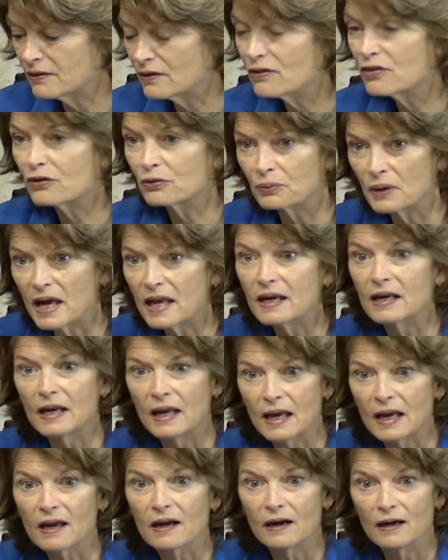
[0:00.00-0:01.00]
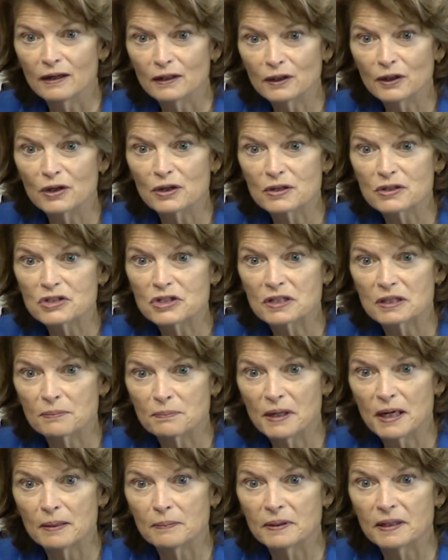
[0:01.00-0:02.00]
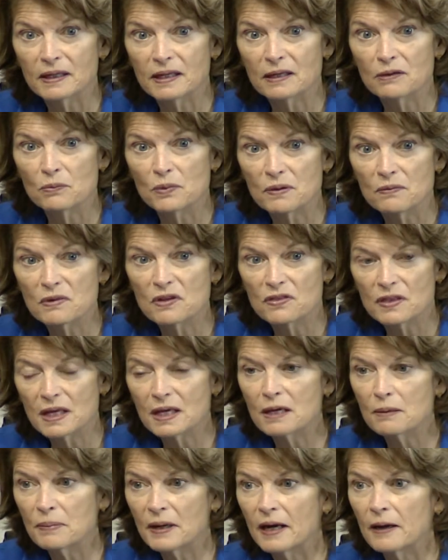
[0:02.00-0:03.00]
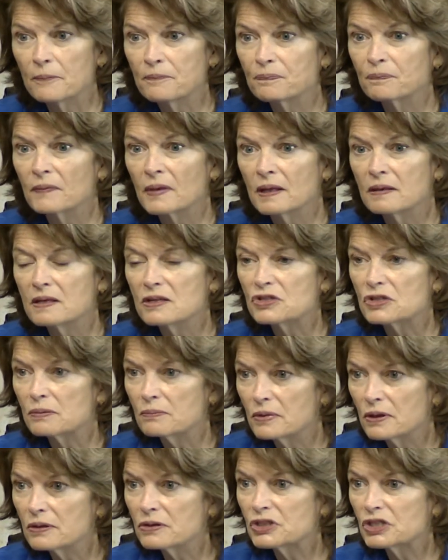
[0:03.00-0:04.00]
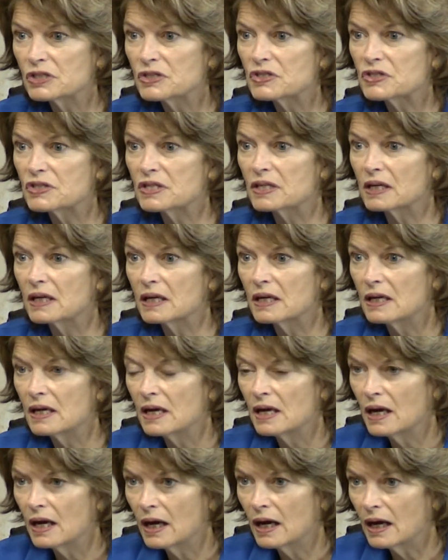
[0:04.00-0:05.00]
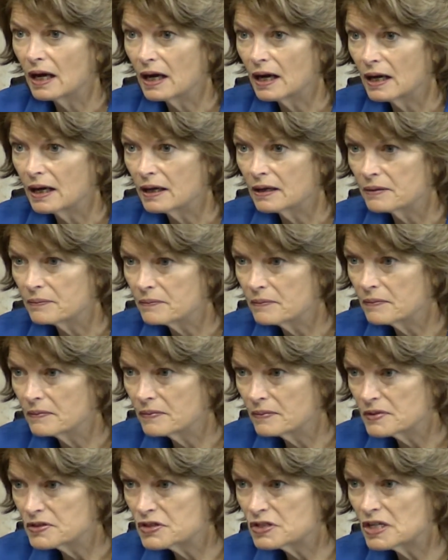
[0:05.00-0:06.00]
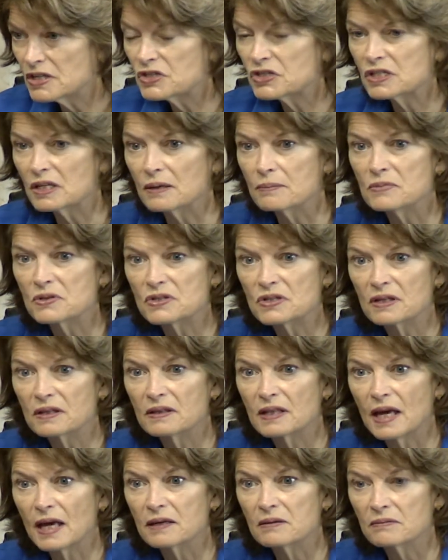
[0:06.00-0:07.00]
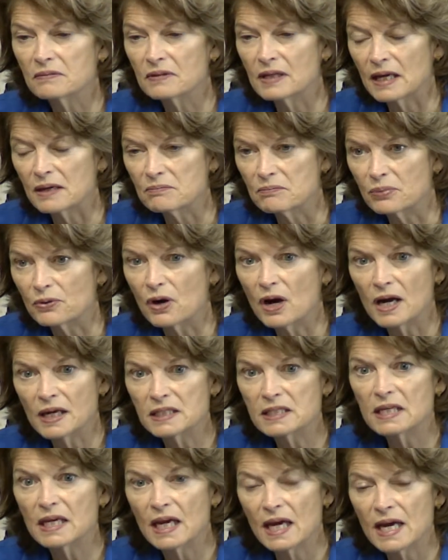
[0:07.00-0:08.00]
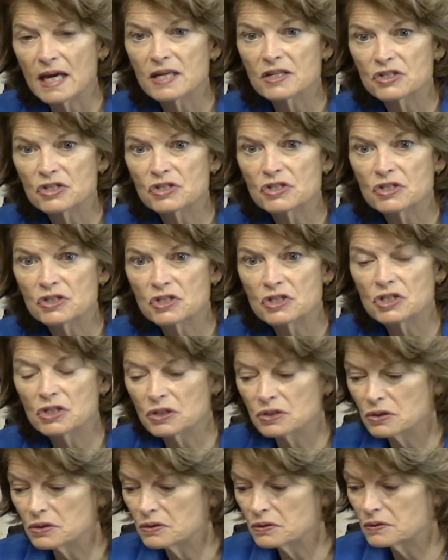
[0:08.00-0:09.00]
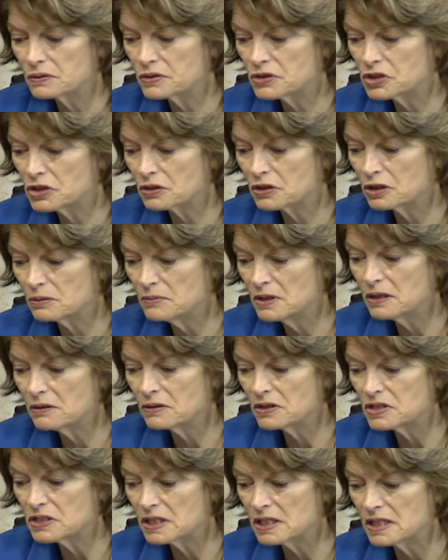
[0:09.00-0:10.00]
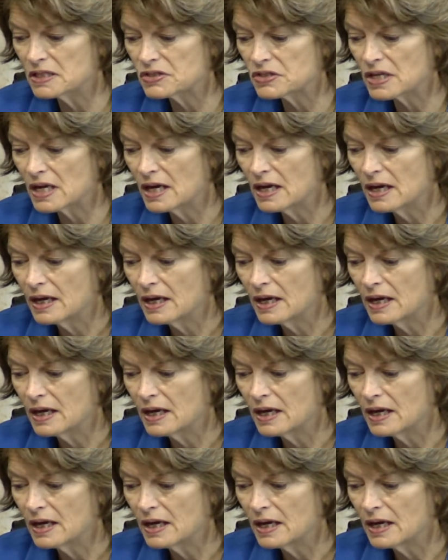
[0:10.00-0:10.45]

threatening alert to the public. And when we think about these emergency systems that broadcast to communities,